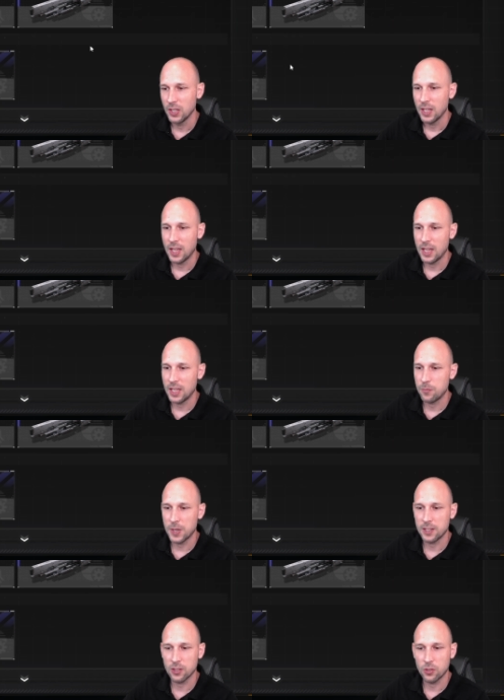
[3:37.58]
And
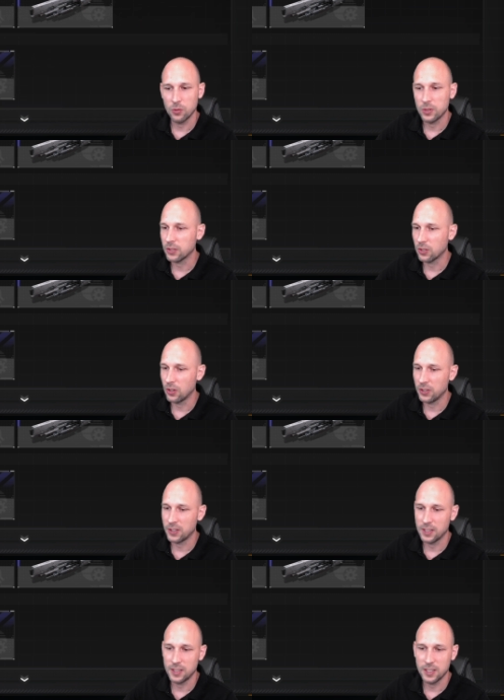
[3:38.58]
battle cruisers,
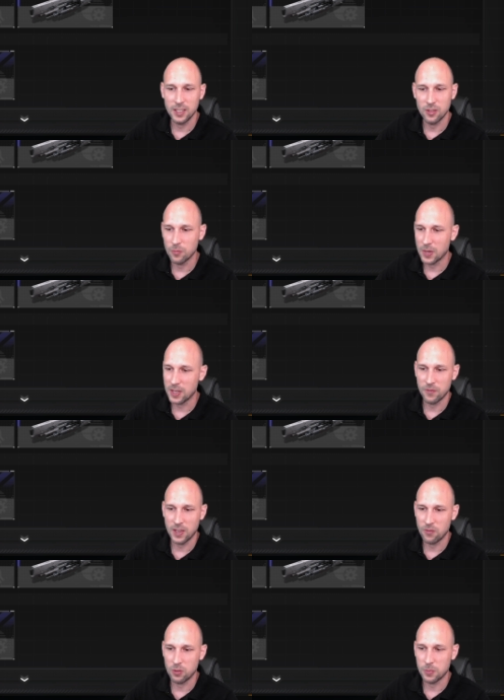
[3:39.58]
Constantine, my
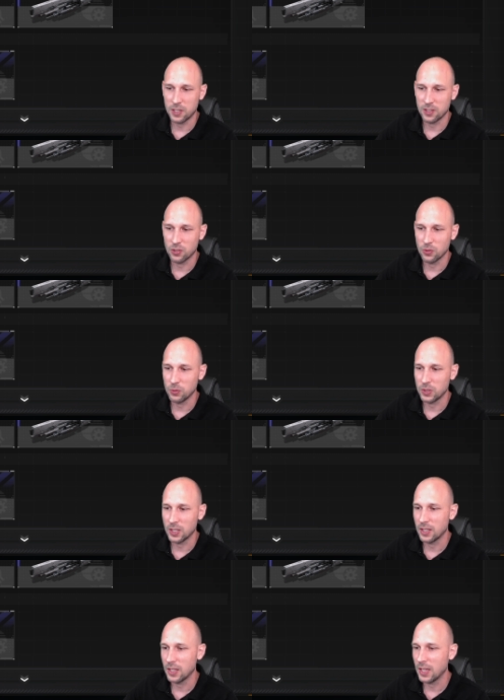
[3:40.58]
favorite battle
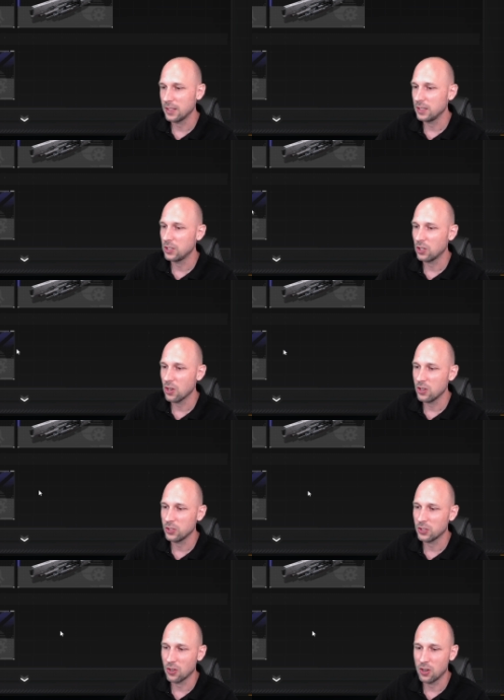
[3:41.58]
cruiser, and the Eternal
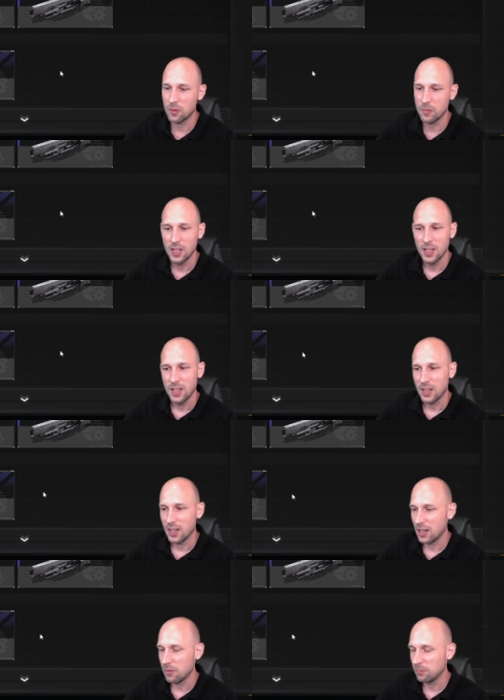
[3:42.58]
Storm,
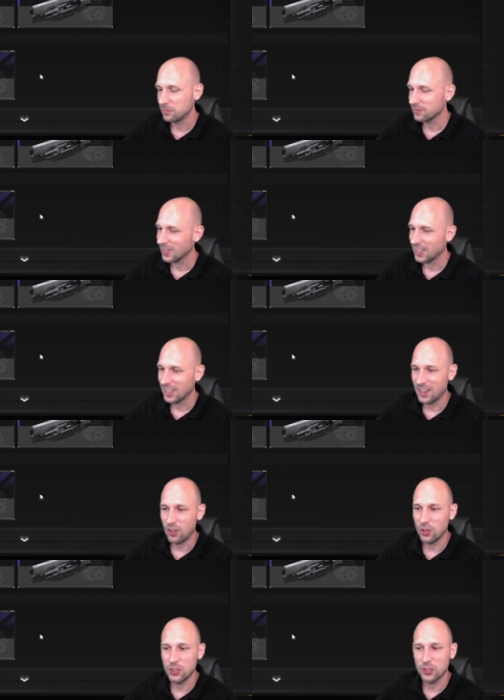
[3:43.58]

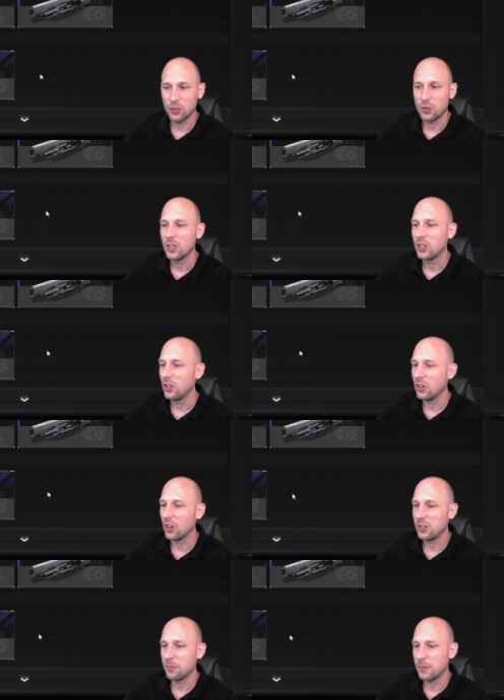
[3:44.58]
also
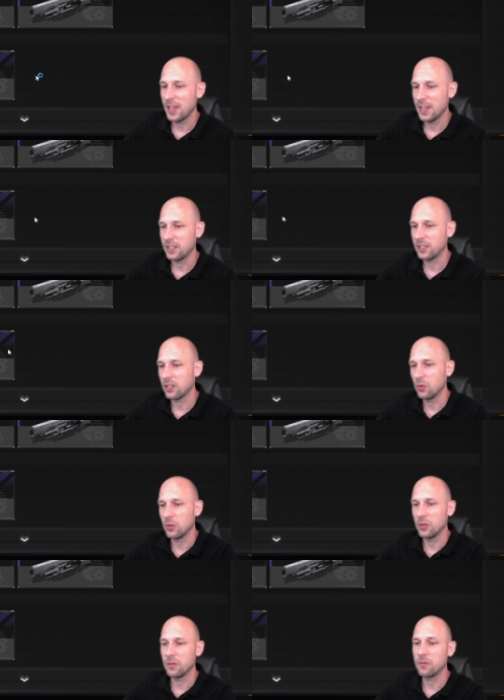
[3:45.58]
not bad.
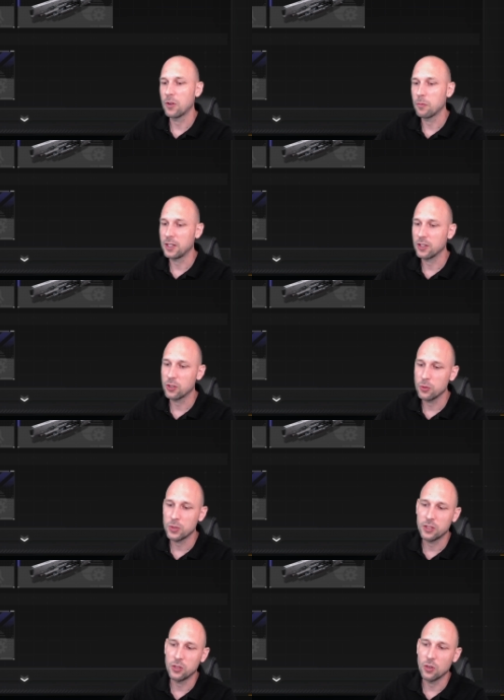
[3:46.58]
So for battle
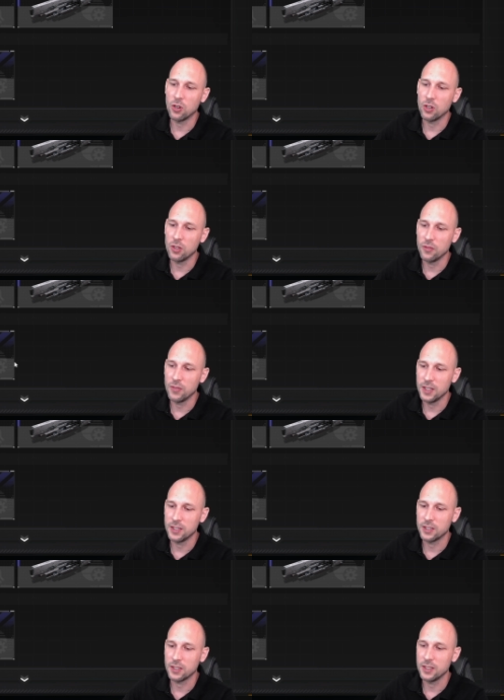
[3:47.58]
cruisers you
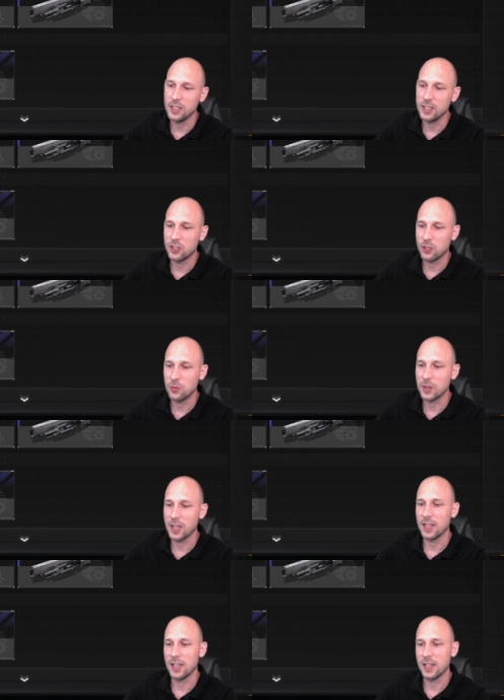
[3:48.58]
always need to
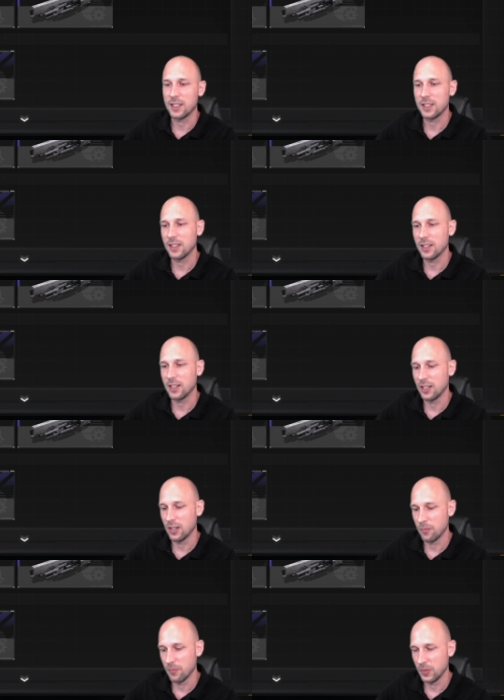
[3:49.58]
get
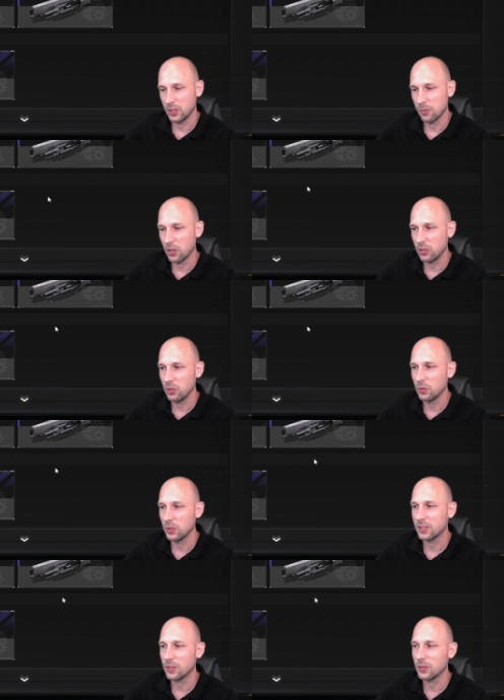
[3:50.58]
the
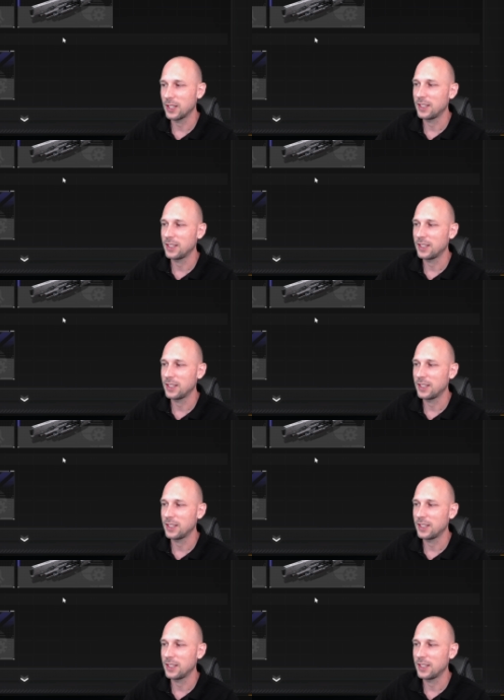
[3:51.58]
modules so that